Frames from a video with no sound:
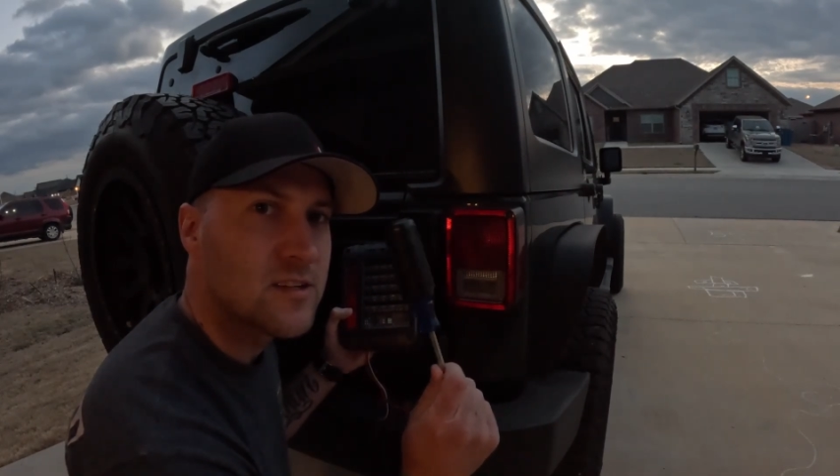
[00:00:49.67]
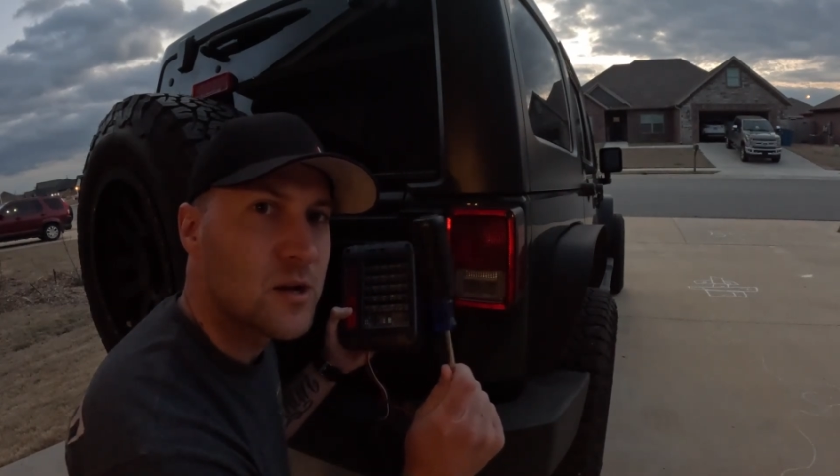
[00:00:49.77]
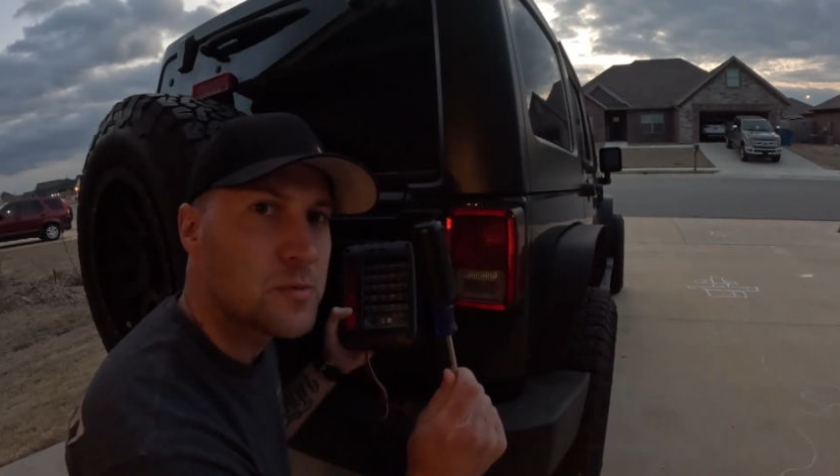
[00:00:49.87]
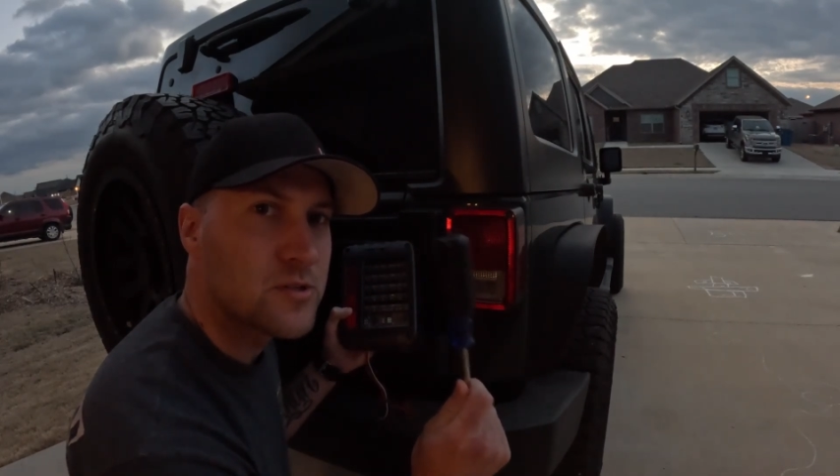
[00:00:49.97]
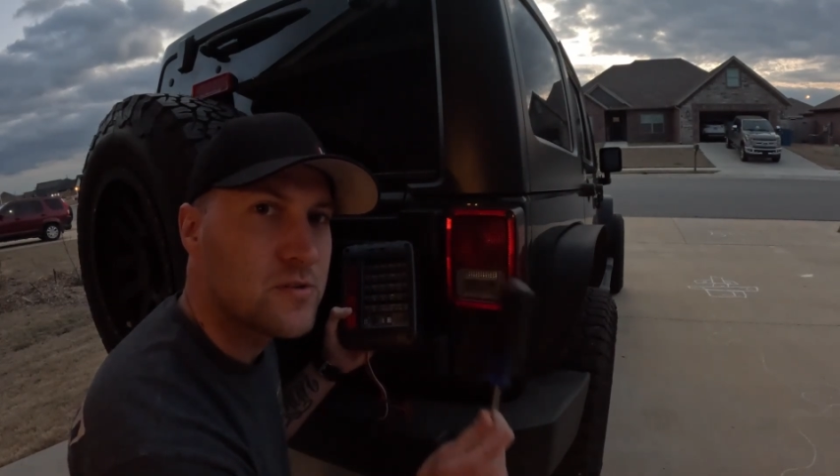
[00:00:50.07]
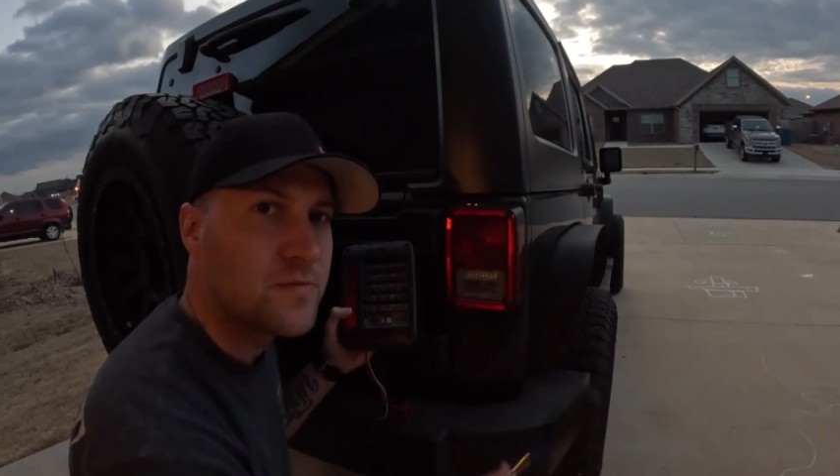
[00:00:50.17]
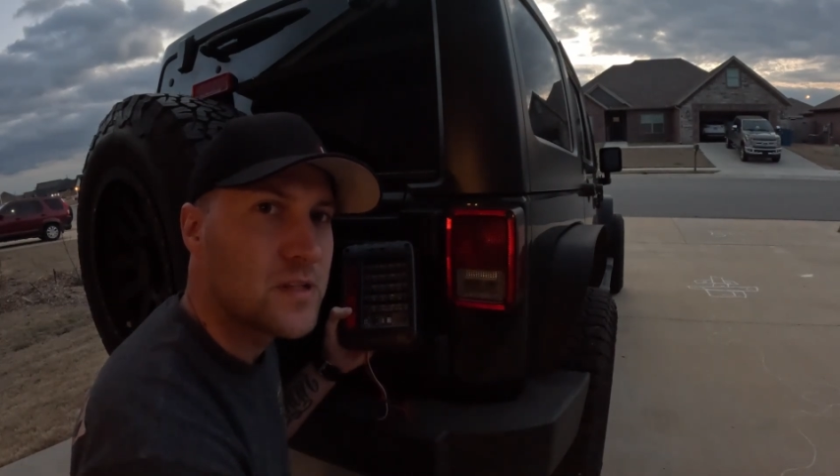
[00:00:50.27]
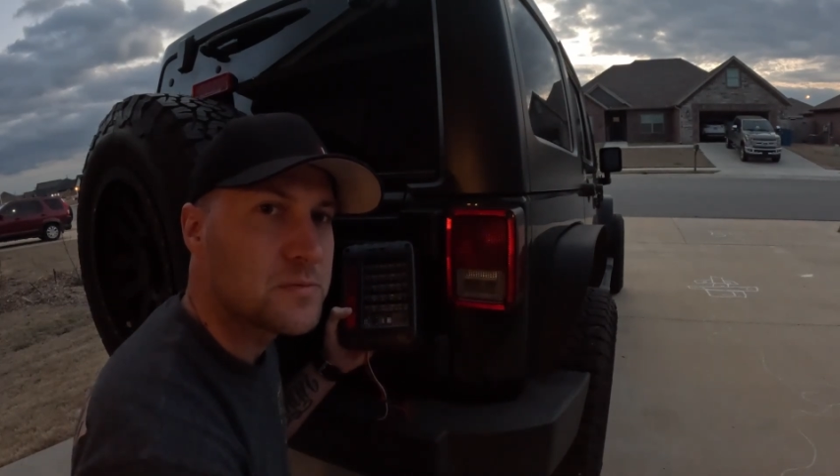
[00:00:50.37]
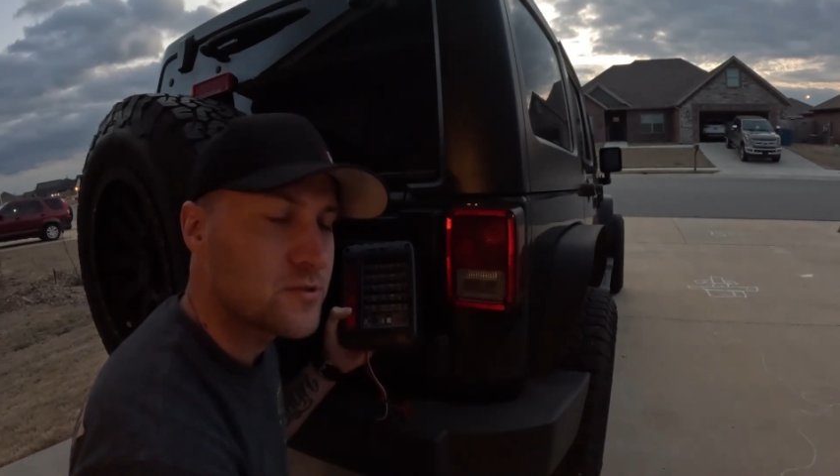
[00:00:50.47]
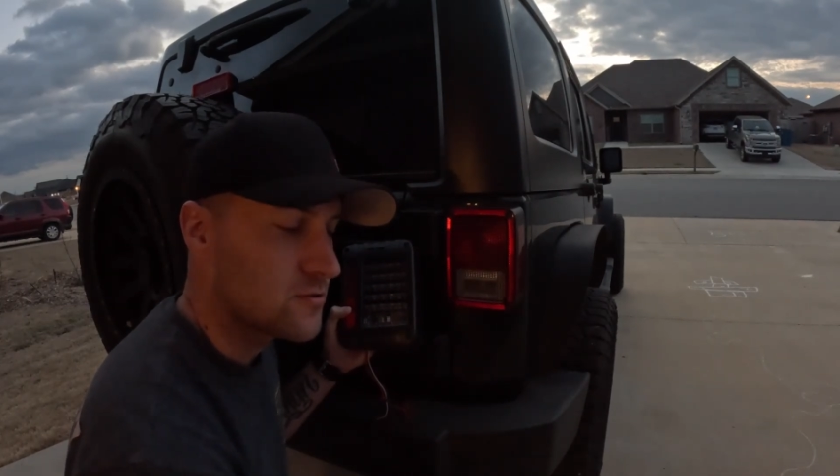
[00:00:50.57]
a number 2
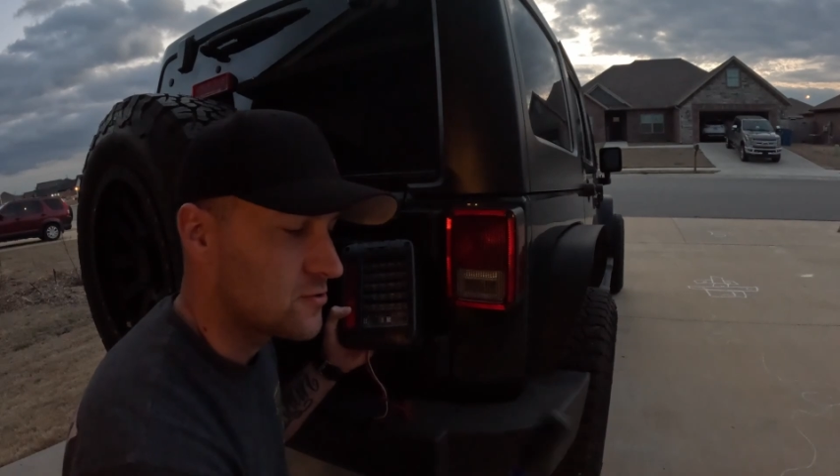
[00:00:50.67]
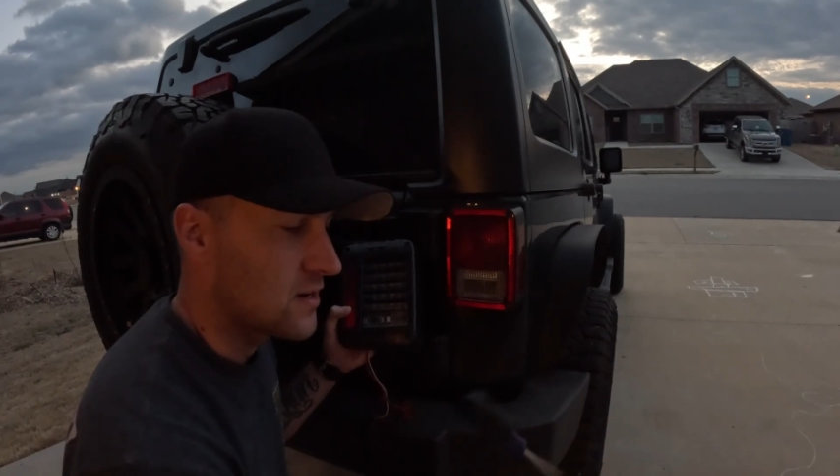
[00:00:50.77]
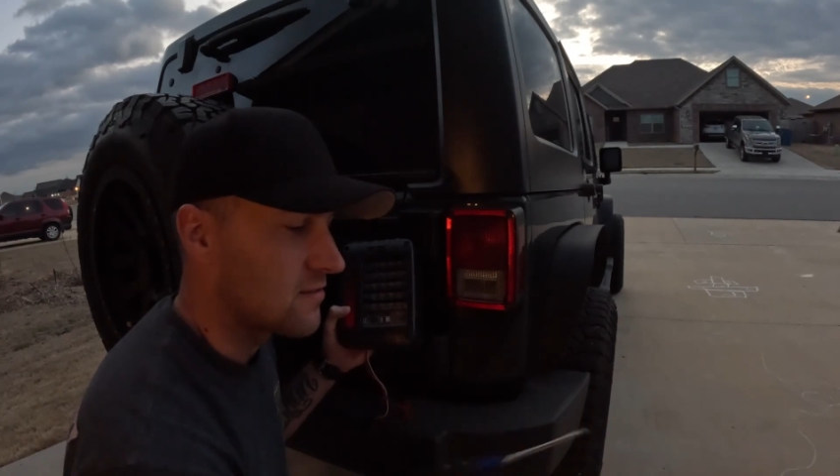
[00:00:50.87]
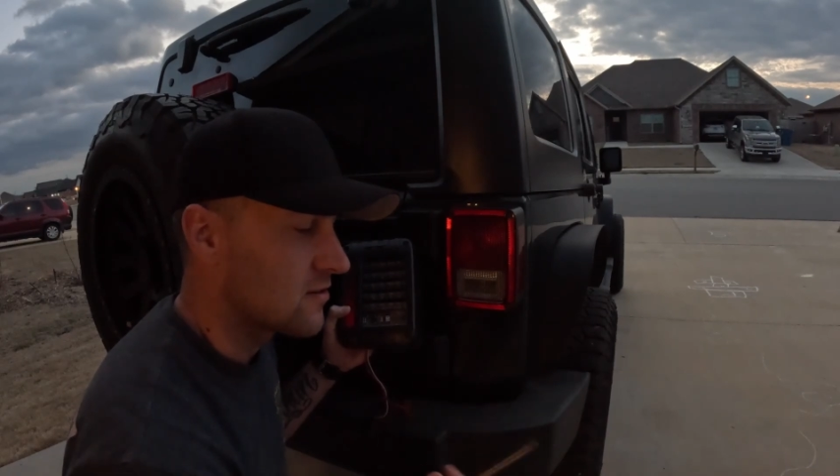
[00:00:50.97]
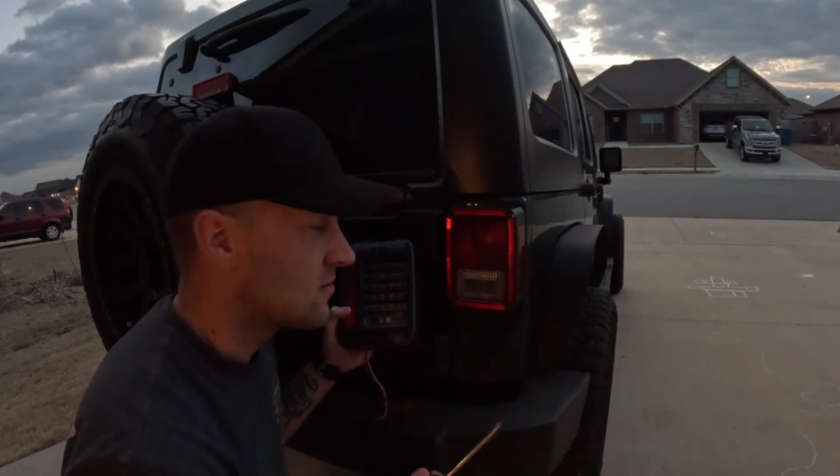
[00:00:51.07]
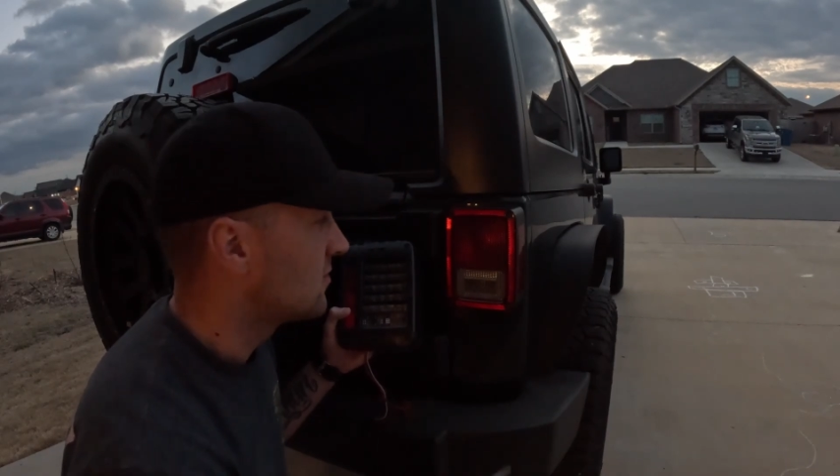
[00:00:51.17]
Phillips screwdriver.